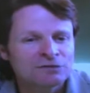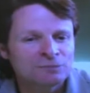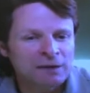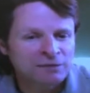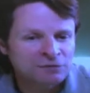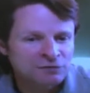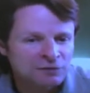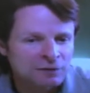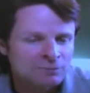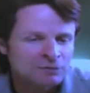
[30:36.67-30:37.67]
spend
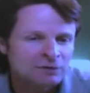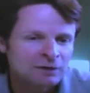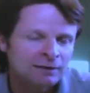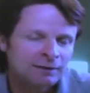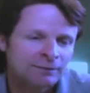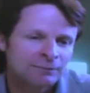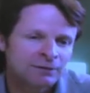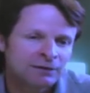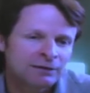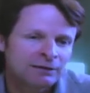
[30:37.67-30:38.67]
some time
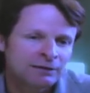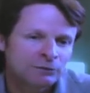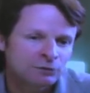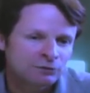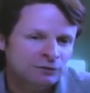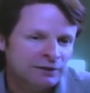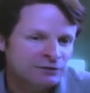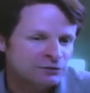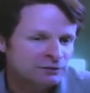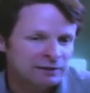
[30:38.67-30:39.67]
in
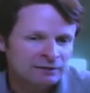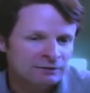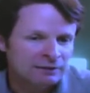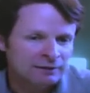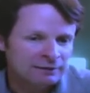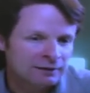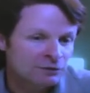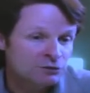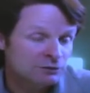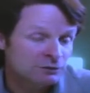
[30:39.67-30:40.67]
reflection, not unlike
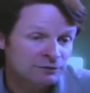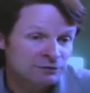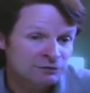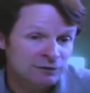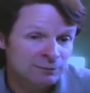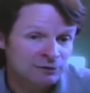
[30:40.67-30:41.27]
nature at this time of